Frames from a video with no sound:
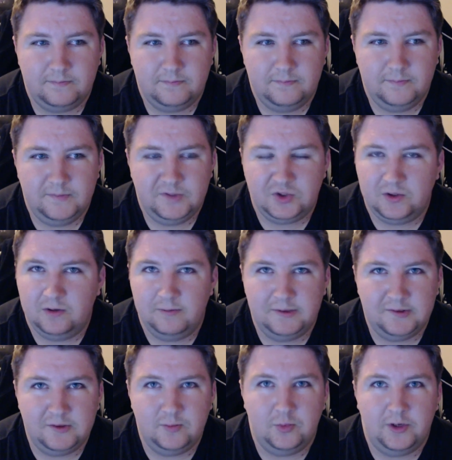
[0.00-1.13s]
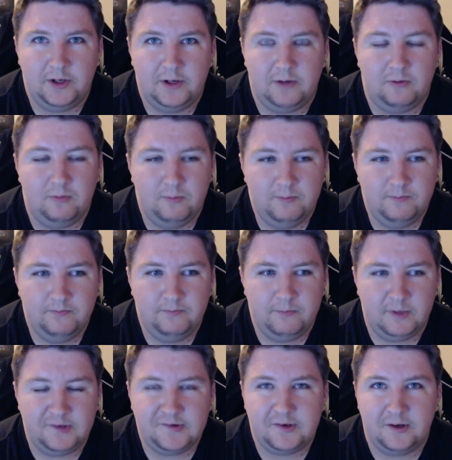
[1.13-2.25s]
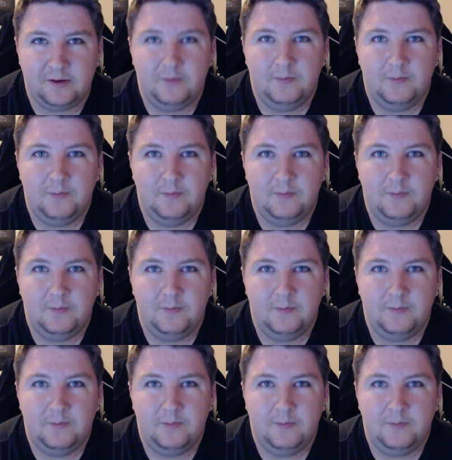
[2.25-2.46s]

Shinobi two point oh. Let's go.